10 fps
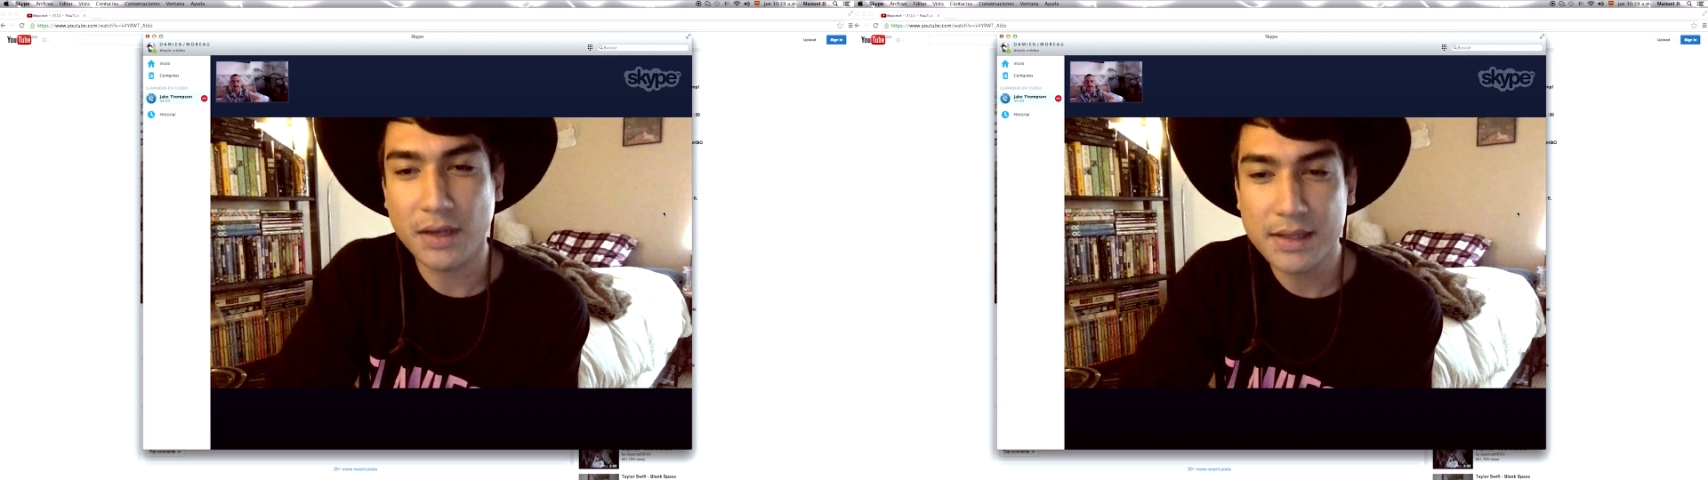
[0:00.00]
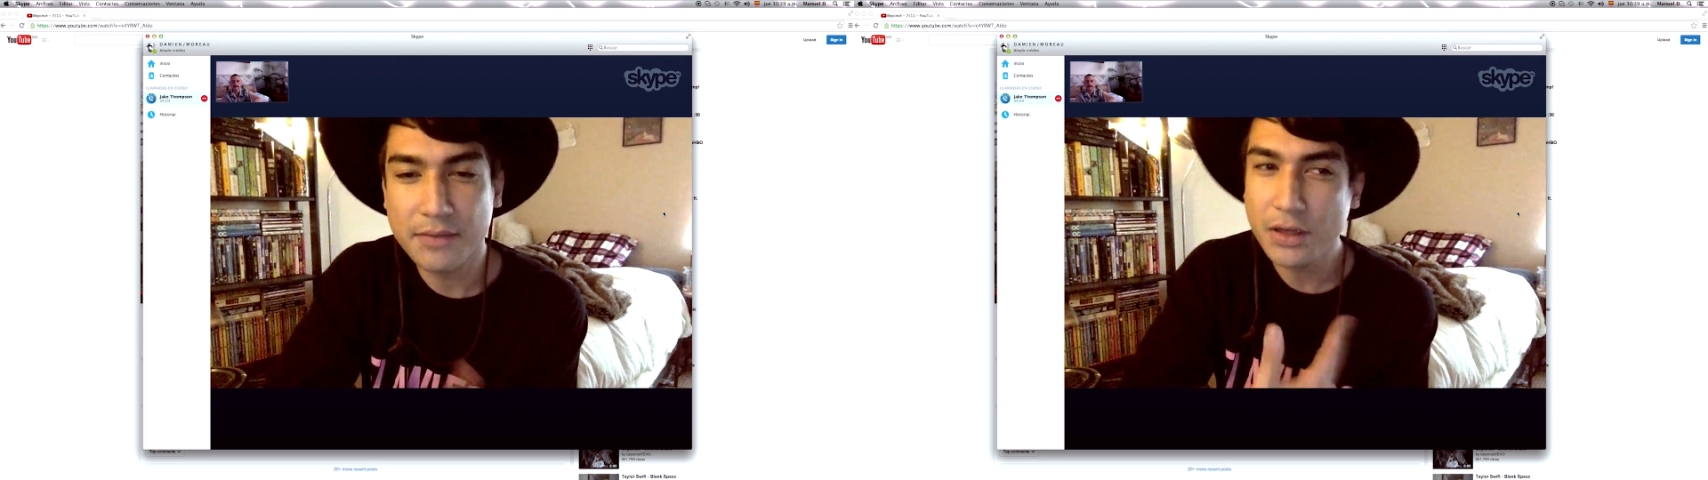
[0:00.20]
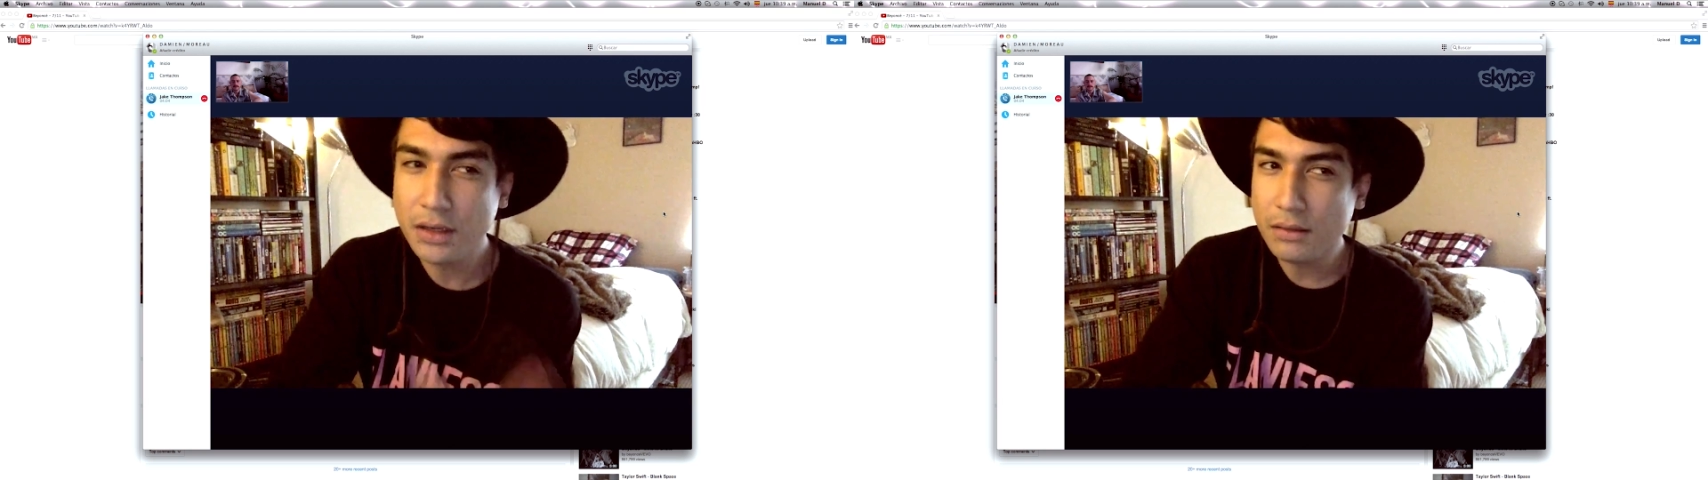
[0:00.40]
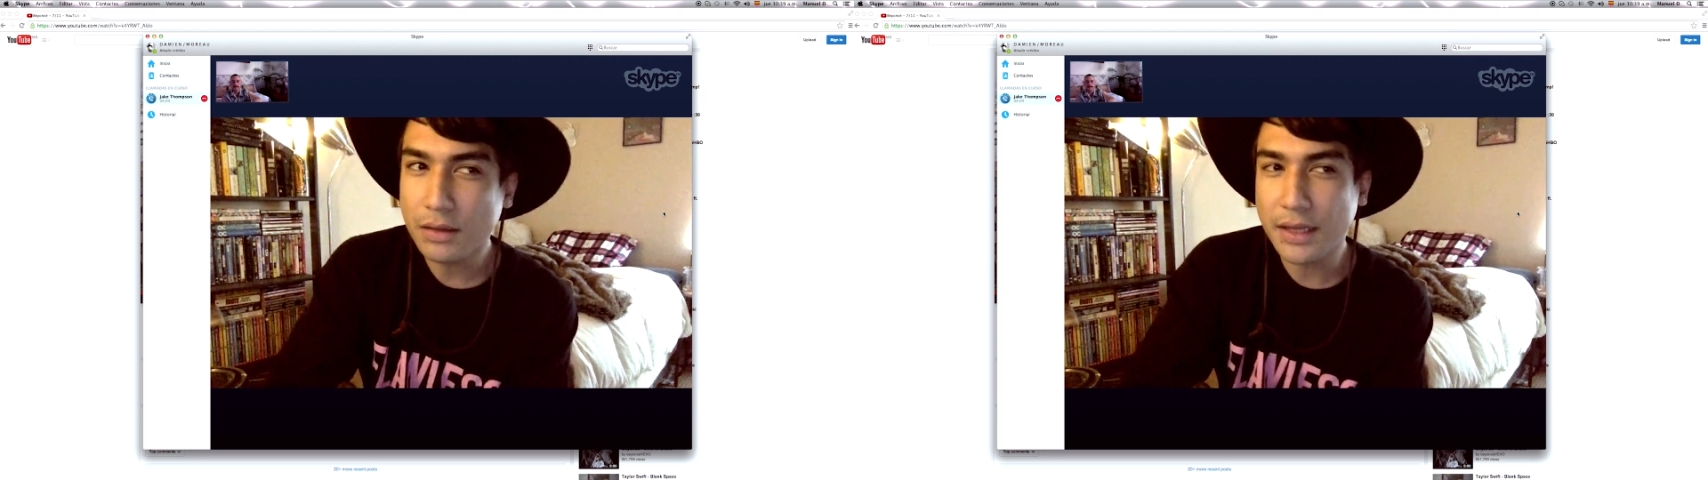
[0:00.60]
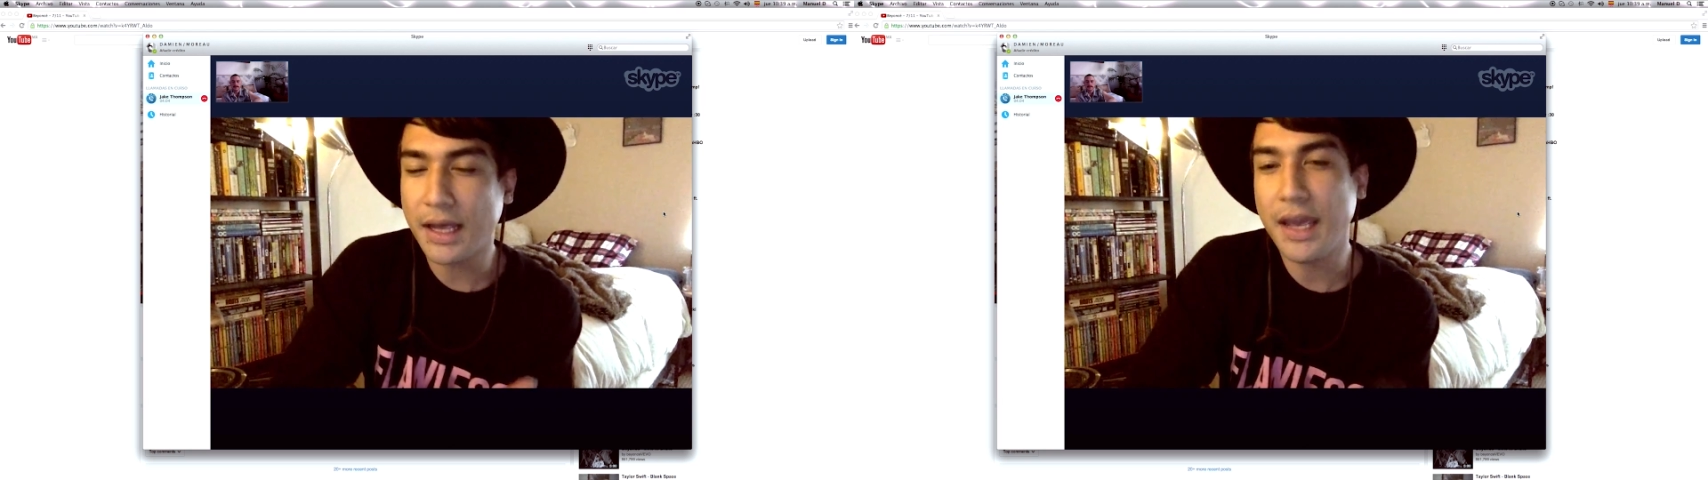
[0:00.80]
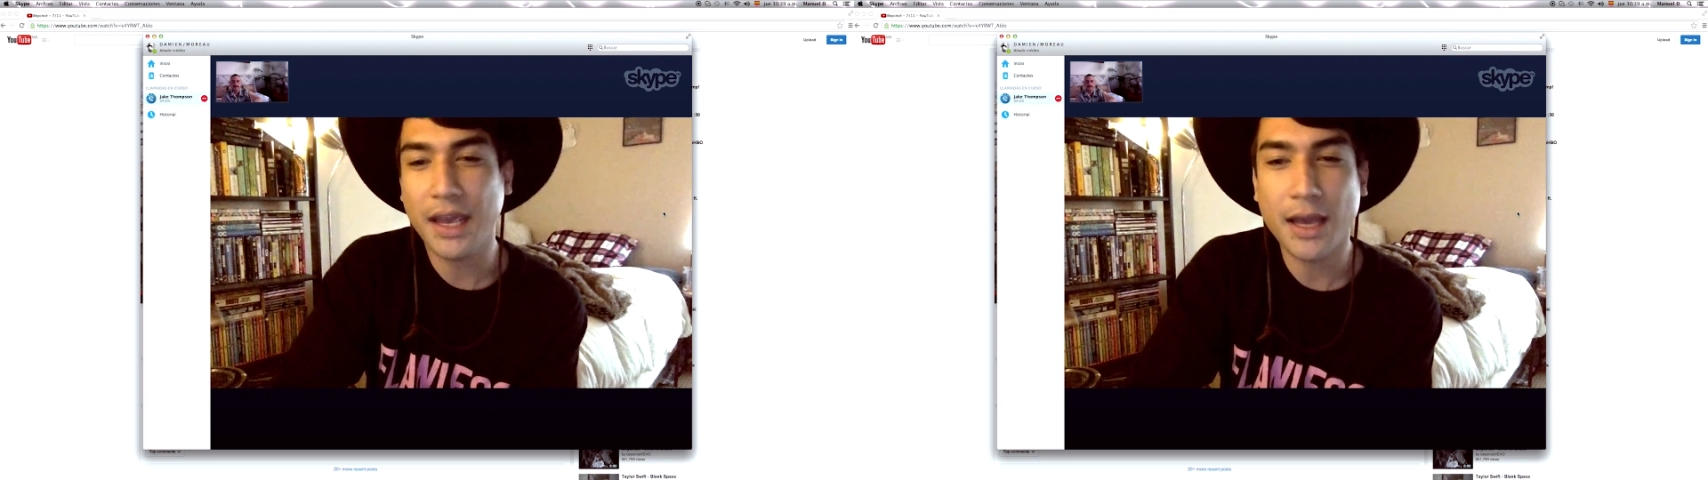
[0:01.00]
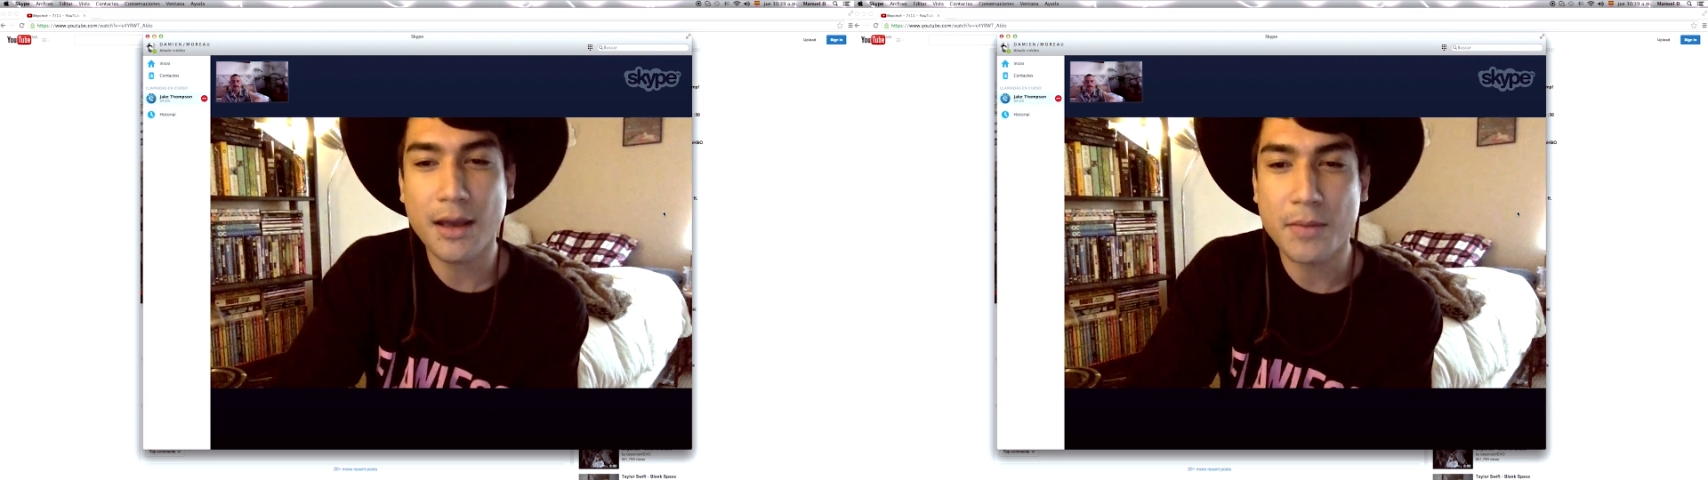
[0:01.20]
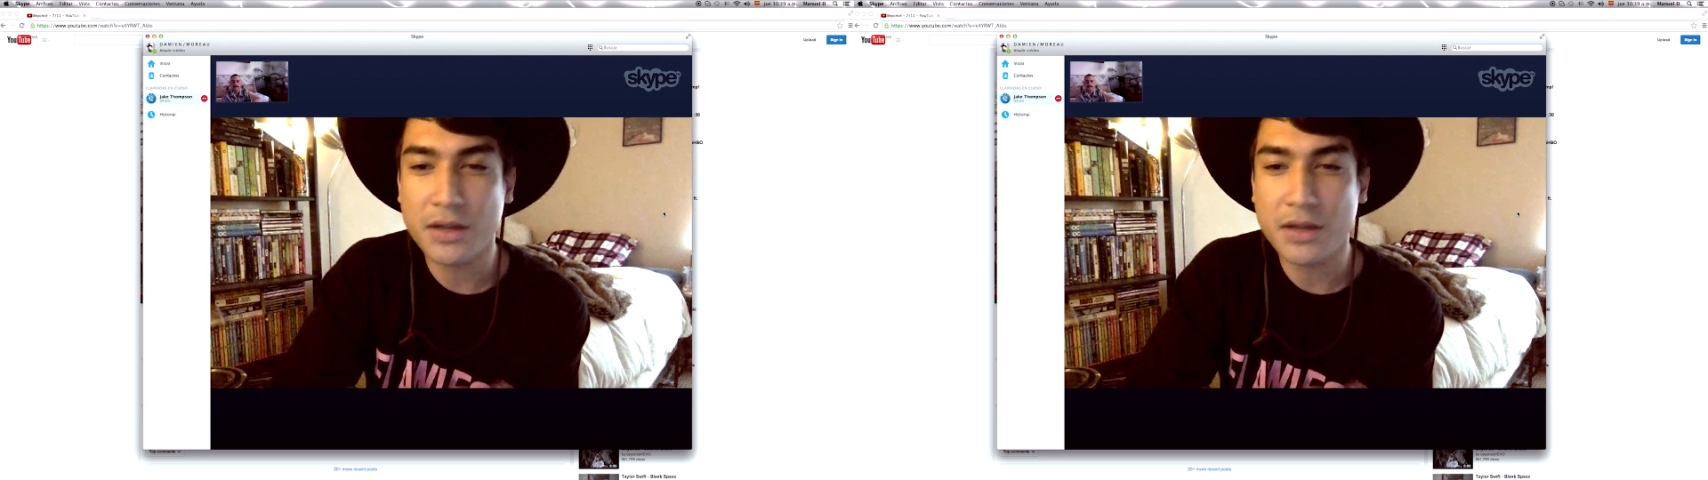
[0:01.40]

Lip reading: Because if you're like a ham